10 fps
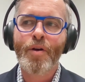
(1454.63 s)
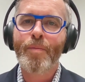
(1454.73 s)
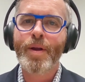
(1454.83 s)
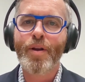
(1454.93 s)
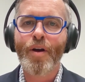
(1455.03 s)

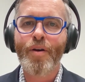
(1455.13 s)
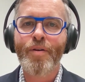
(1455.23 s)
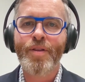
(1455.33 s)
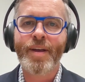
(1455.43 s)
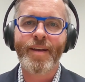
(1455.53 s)
We know
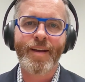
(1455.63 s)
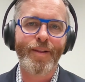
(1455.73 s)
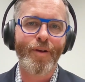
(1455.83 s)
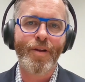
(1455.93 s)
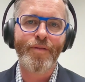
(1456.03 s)
that a
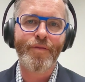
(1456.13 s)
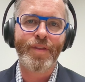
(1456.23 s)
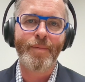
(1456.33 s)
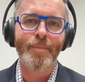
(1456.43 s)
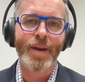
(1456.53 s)
lot of
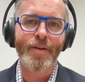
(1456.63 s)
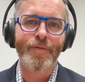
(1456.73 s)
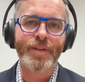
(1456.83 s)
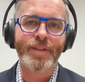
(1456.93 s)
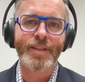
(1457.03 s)
the benefits